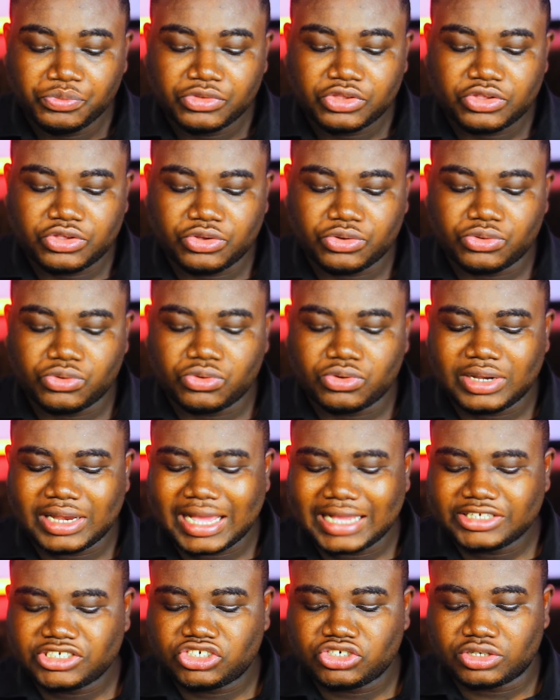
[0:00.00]
You
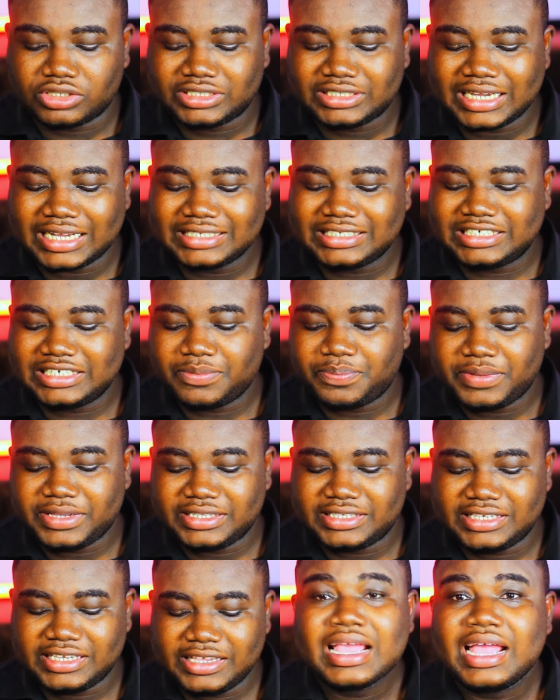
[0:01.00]
launch your
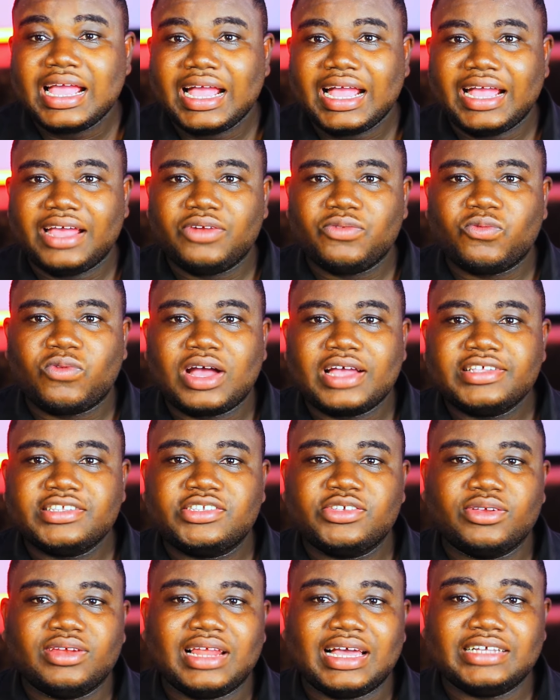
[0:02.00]
ChatGPT, and once
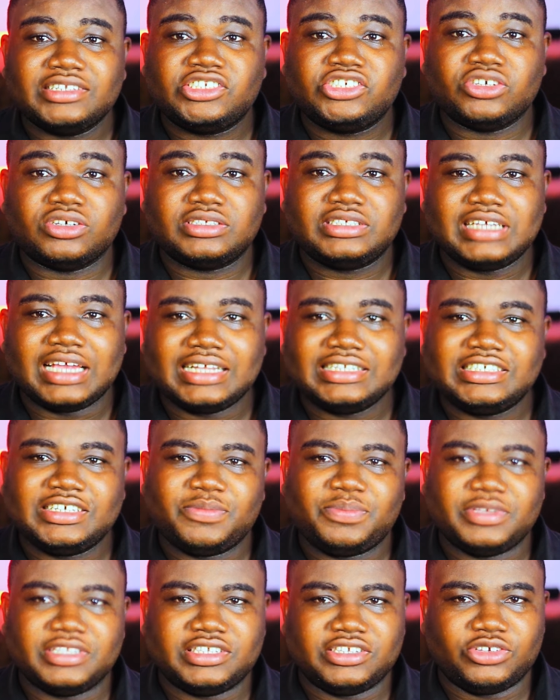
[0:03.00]
you launch your
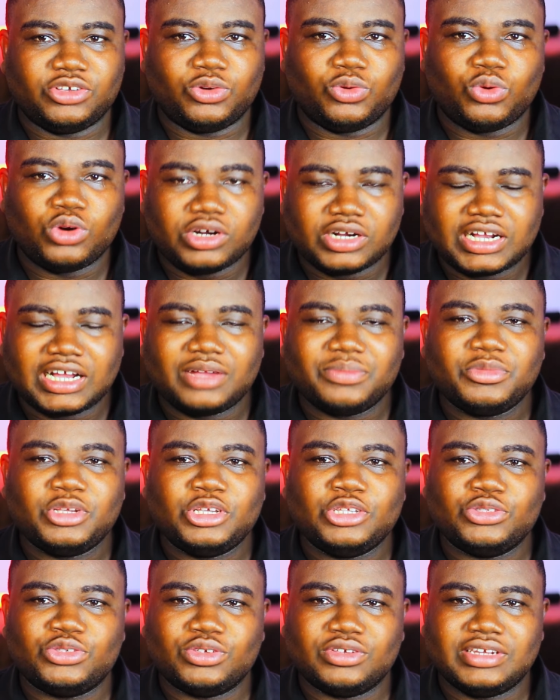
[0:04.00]
ChatGPT, you're welcome
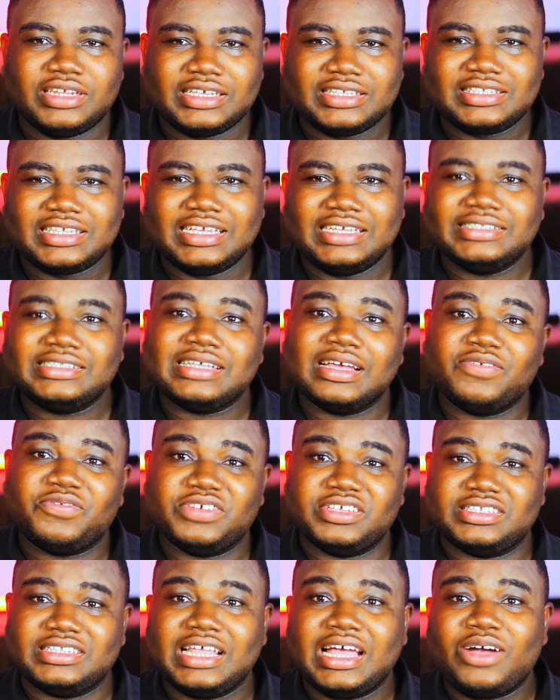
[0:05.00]
into this
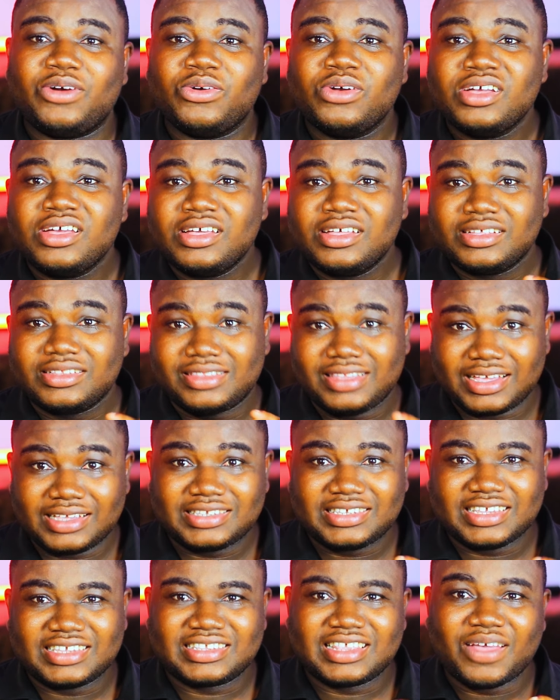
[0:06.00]
interface. Now, this
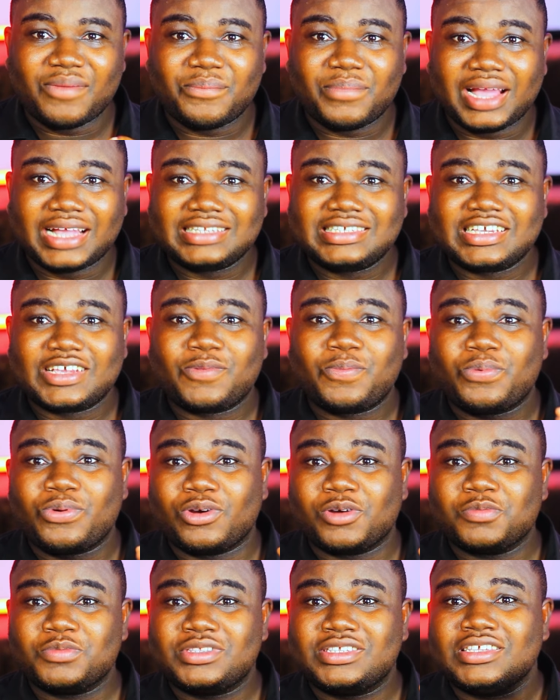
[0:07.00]
is a magic
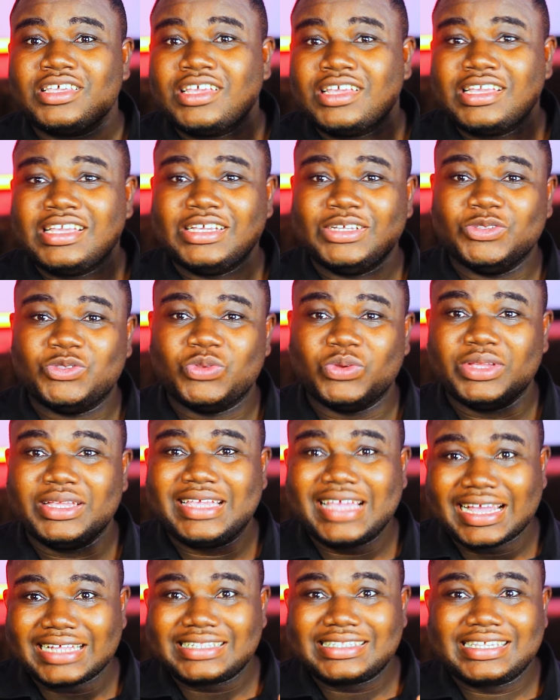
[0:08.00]
prompt into
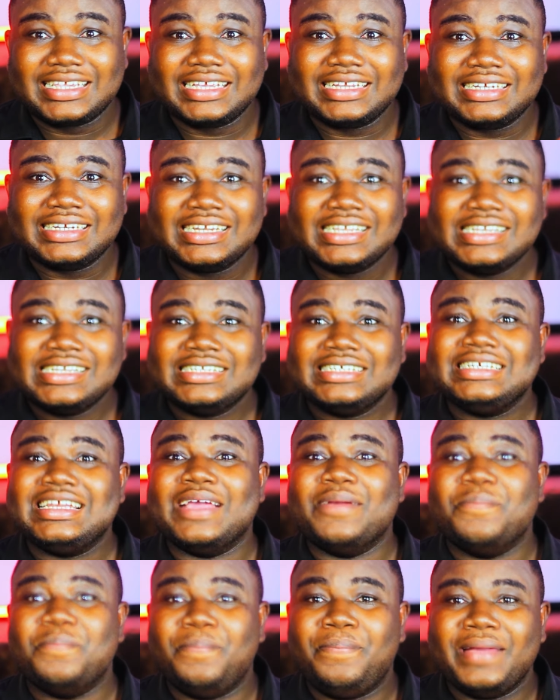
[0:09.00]
getting
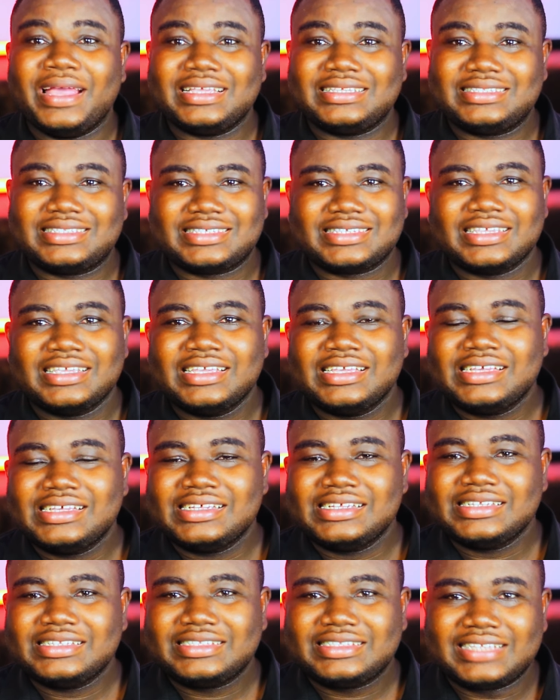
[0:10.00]
the best
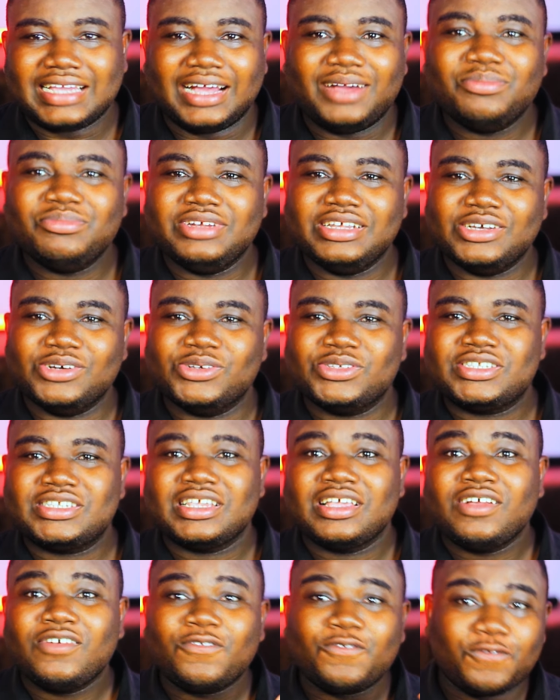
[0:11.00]
thumbnails
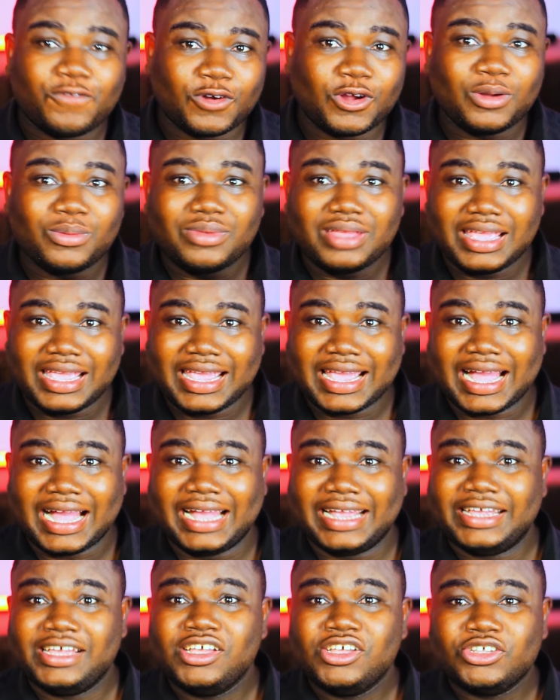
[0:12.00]
from
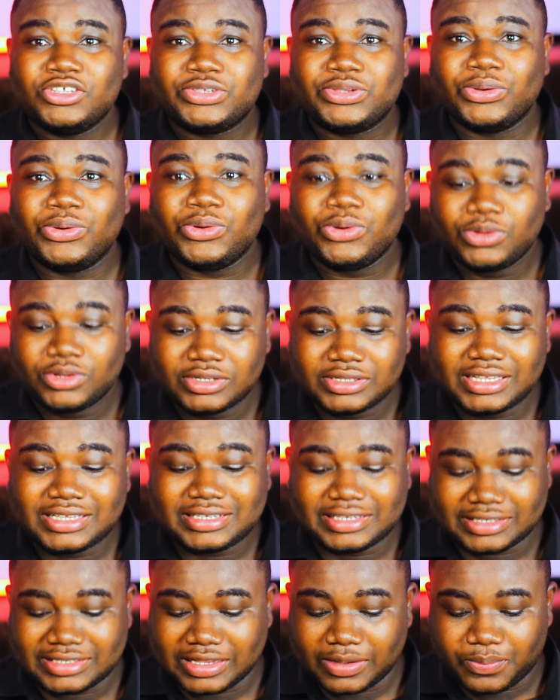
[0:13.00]
AI. So this
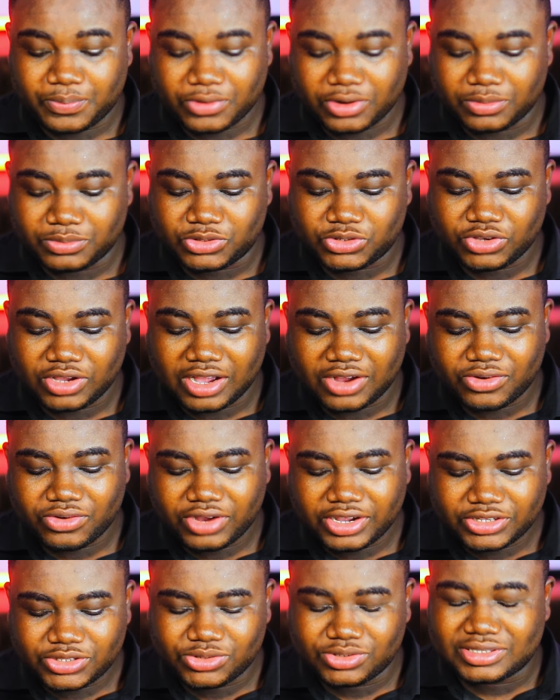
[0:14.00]
is the prompt. You are
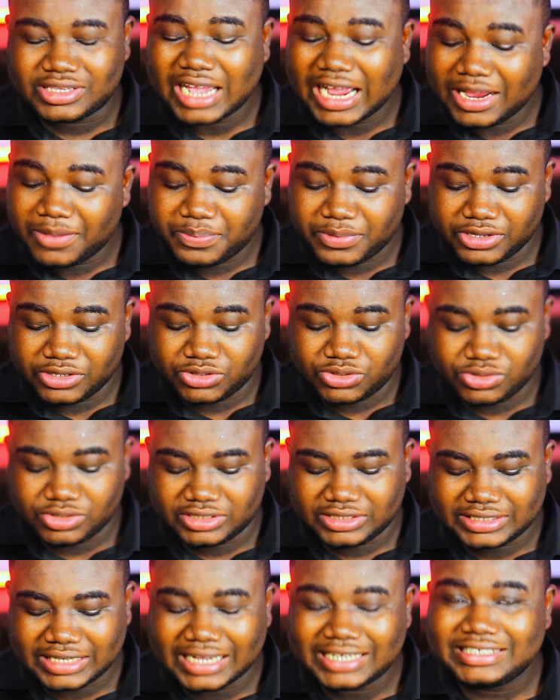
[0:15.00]
going to type into
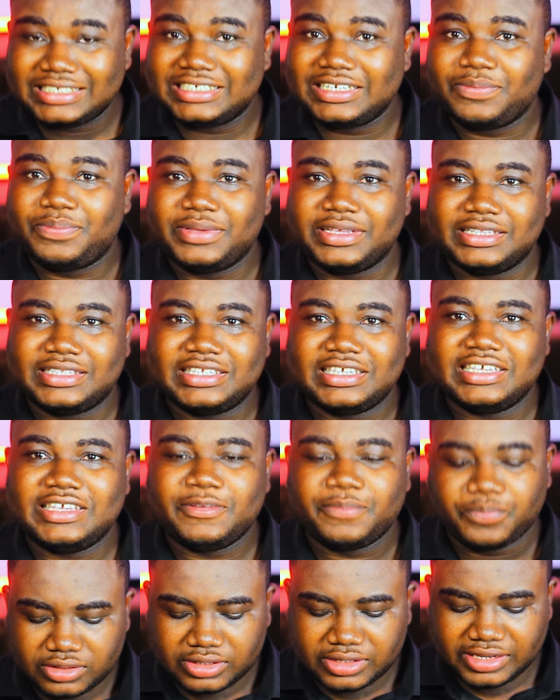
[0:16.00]
ChatGPT,
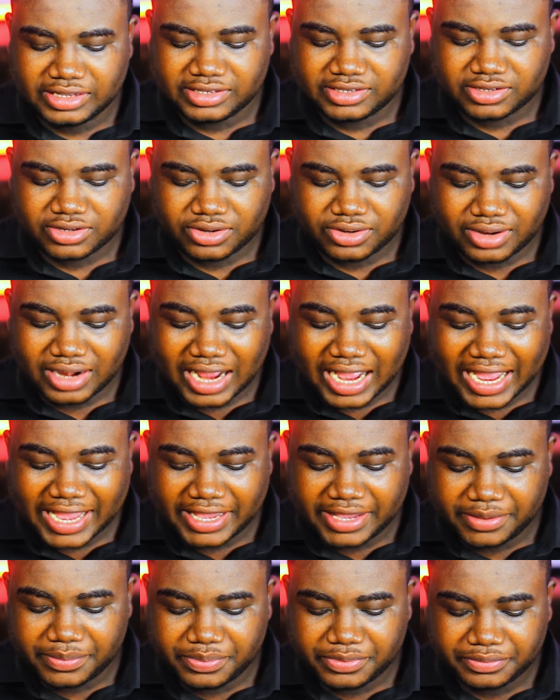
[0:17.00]

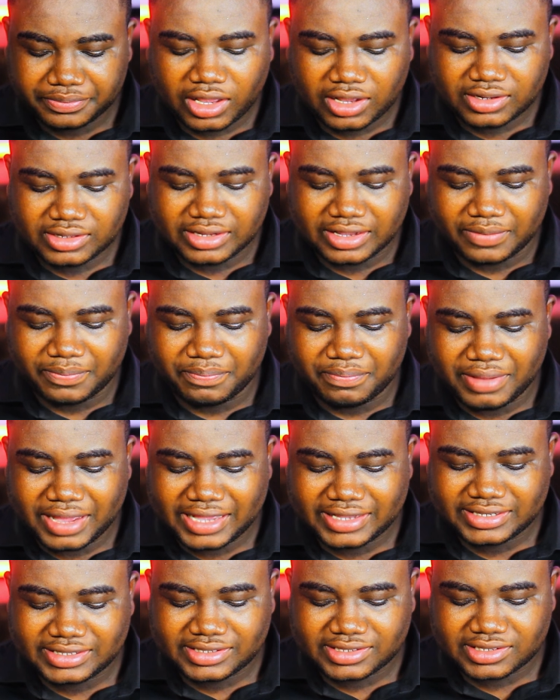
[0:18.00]
describe the
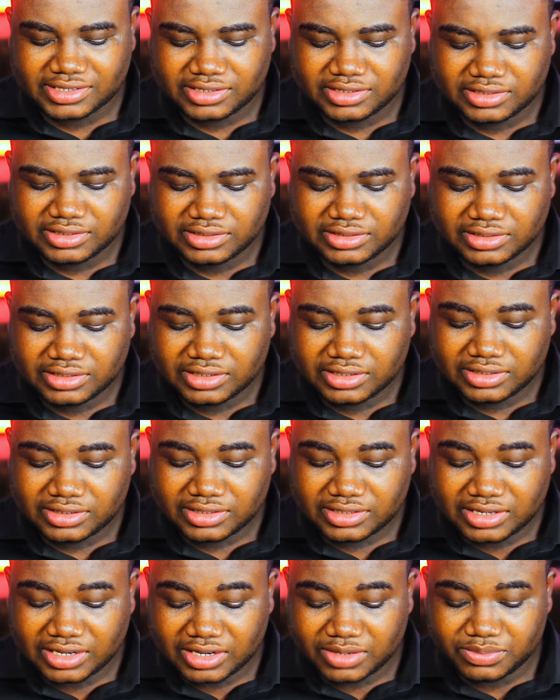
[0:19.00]
best
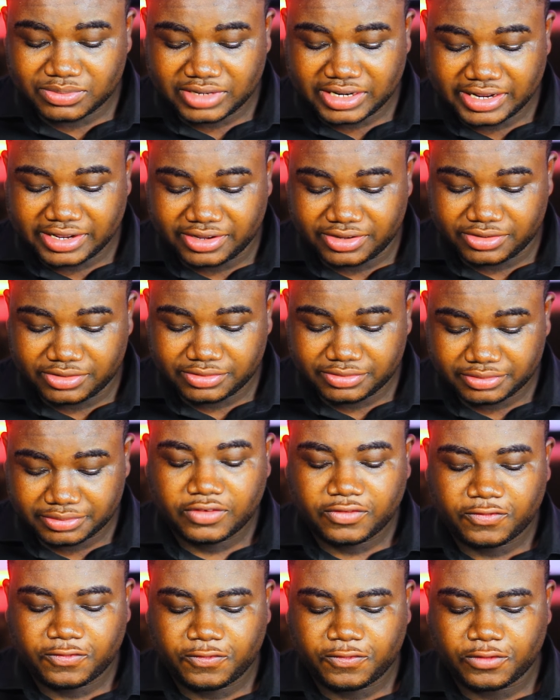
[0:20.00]
thumbnail
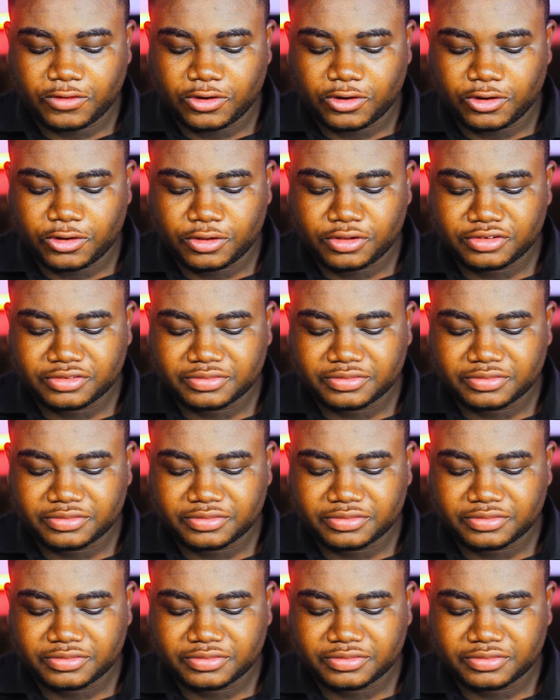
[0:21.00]
for